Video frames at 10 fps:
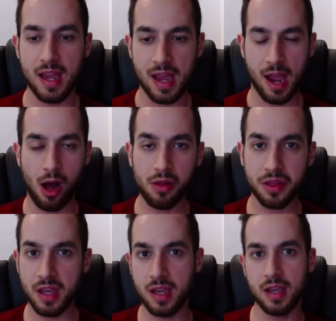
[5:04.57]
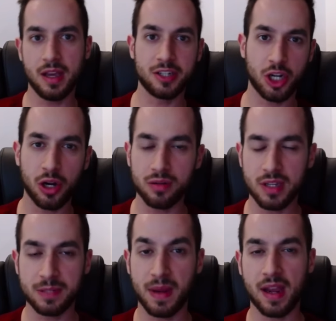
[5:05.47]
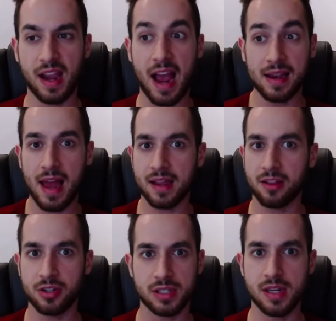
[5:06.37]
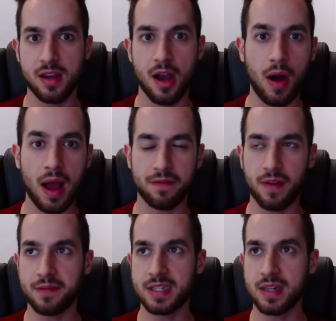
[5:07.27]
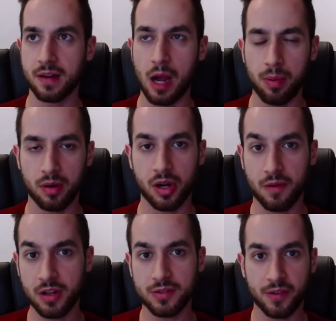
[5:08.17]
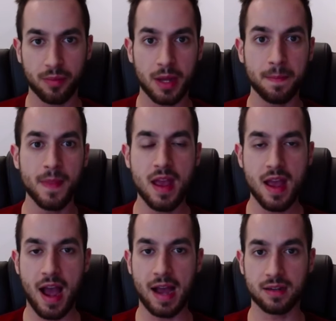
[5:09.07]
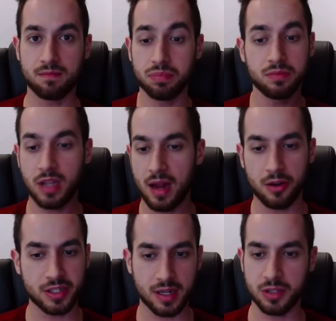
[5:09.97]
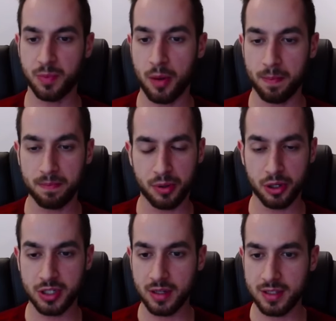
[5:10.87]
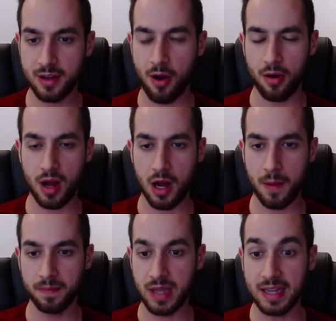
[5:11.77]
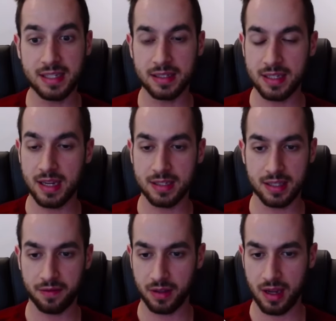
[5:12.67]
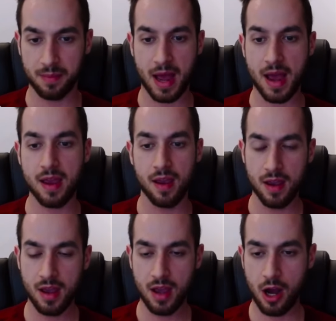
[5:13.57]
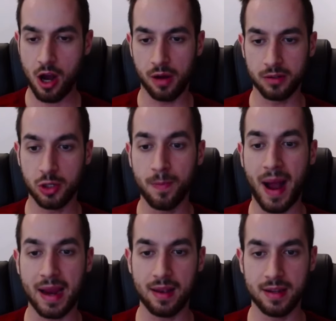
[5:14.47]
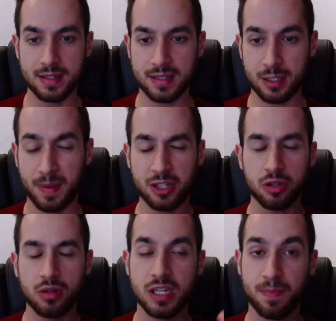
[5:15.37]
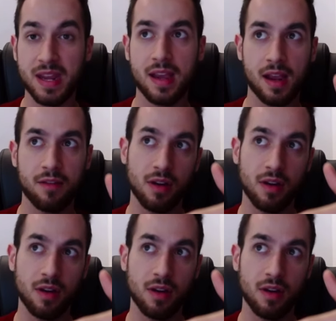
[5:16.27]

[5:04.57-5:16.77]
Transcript: healthy internally speaking. I like their CEO. I've seen a couple interviews from him. Guy looks like a smart person. So AT&T is definitely in my to buy list, especially speaking